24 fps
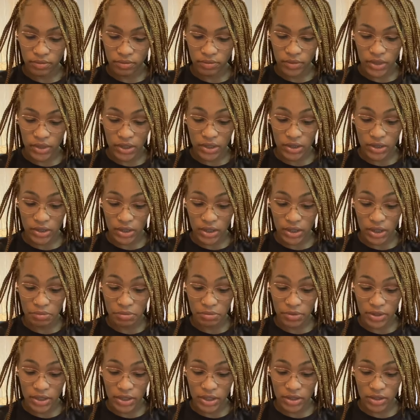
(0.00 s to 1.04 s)
Like I said, I
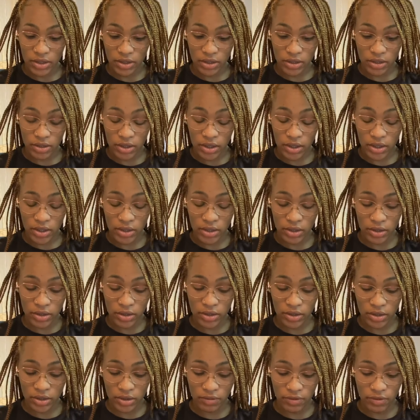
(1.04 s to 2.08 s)
procrastinate a lot and
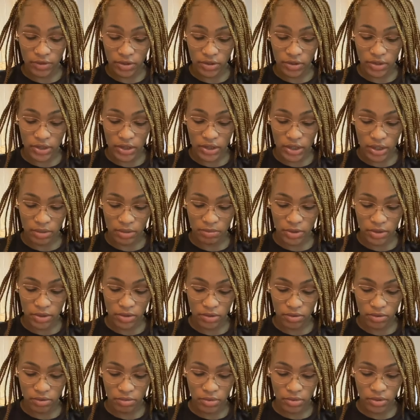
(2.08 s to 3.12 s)
this is very time
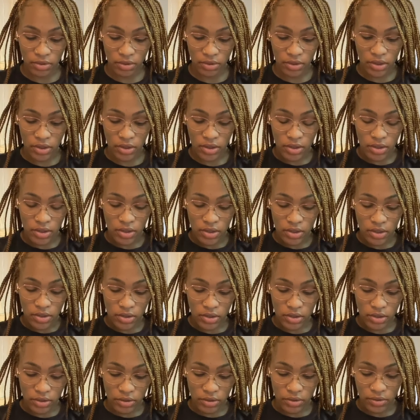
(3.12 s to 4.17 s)
consuming.
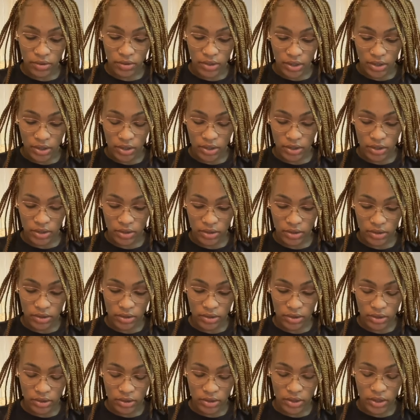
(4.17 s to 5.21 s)
So
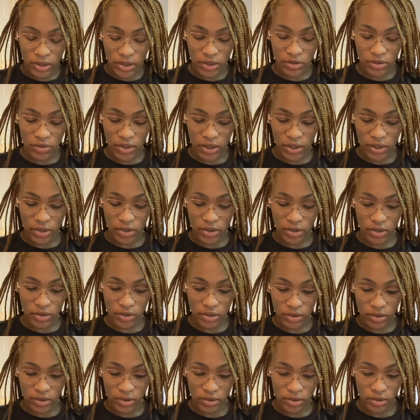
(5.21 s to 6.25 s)
I try to
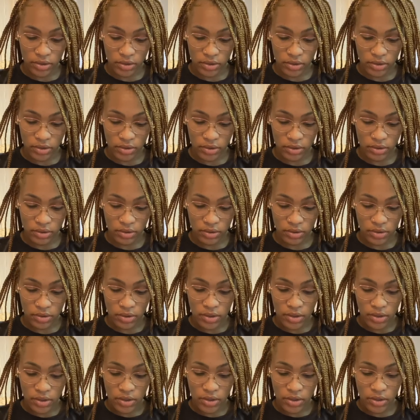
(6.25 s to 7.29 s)

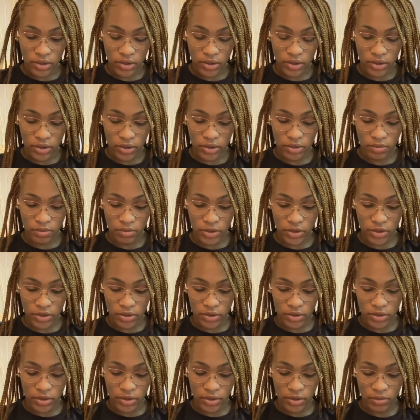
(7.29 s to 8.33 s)
get as much
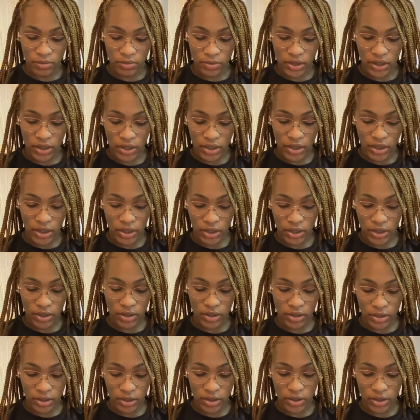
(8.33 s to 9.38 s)
done when I
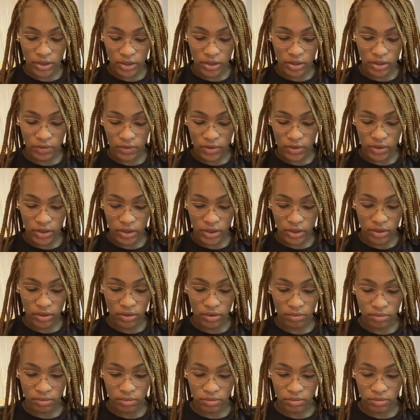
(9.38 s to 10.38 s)
can at the given time.